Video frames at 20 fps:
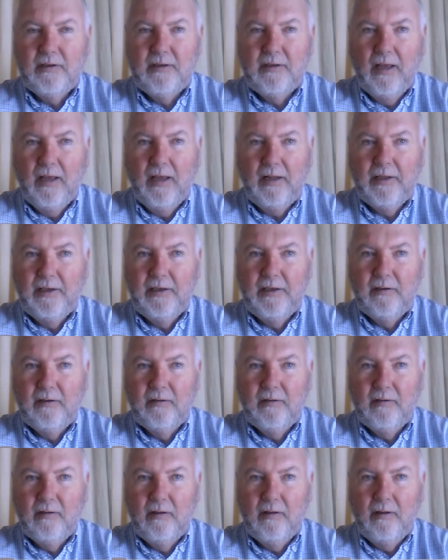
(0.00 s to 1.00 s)
Delhi,
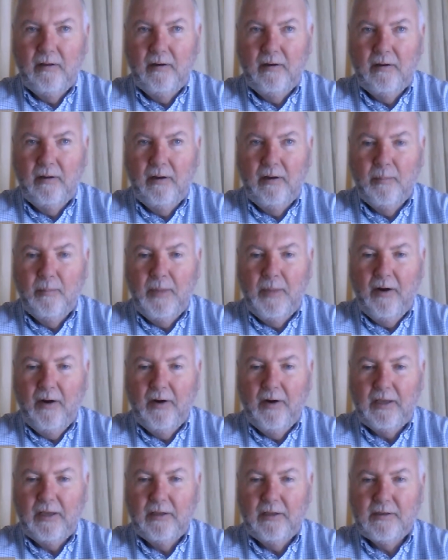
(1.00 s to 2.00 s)
an
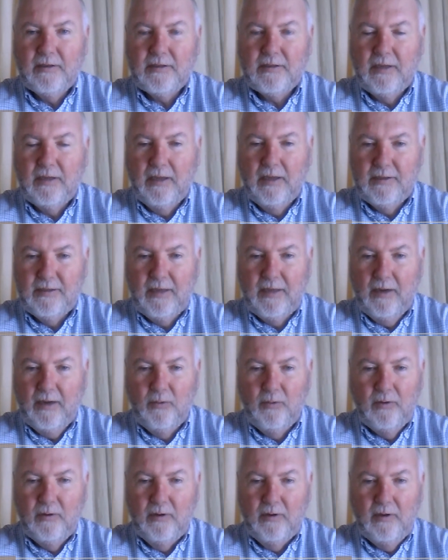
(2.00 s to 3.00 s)
American stands
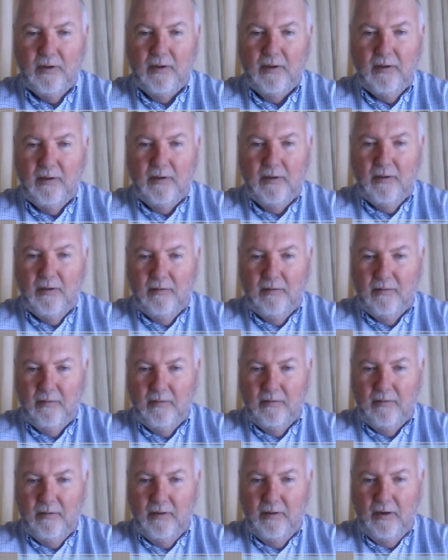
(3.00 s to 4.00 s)
out.
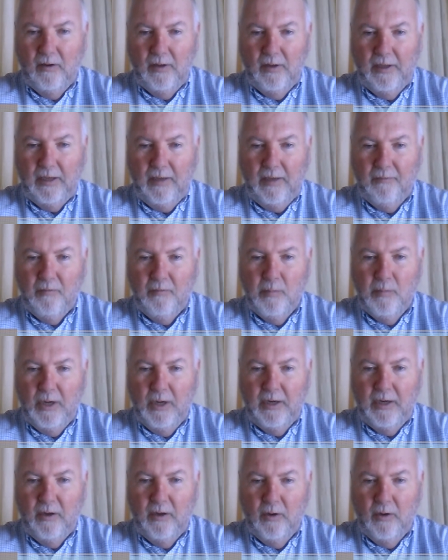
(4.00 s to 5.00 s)
Like
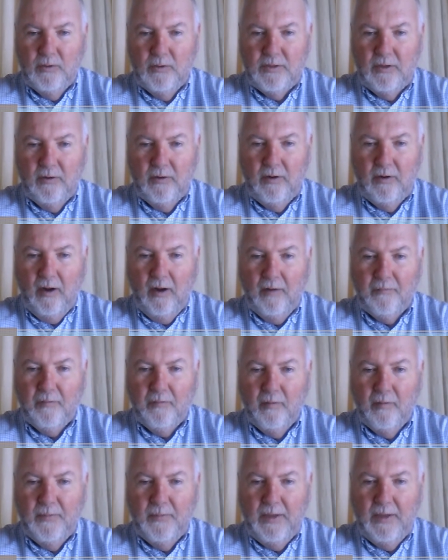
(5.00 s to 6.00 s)
everybody knows you're not
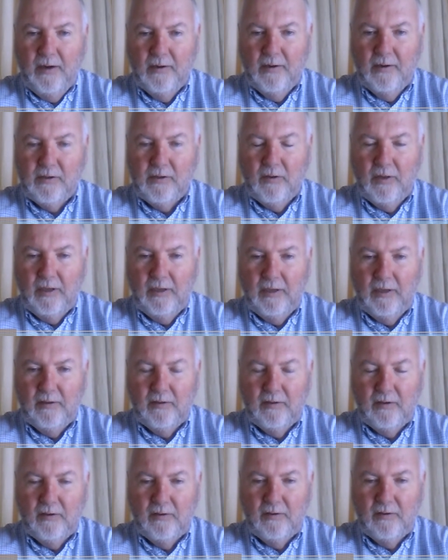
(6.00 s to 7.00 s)
from there, so they
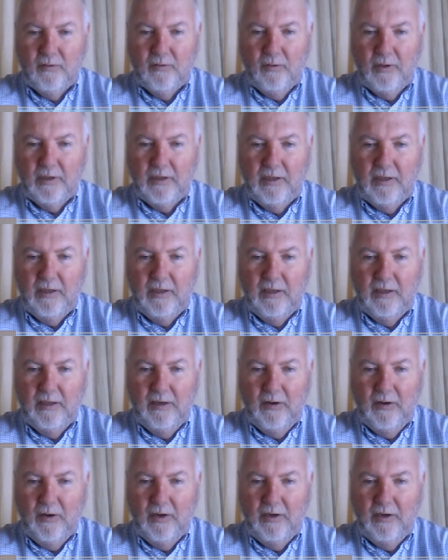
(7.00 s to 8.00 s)
sort of key in
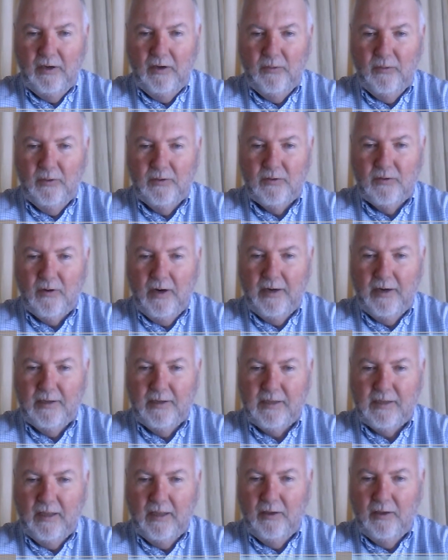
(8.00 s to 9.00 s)
on you and try to
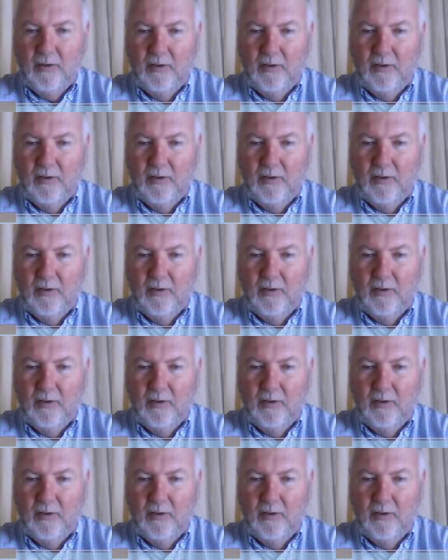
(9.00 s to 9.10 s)
sell you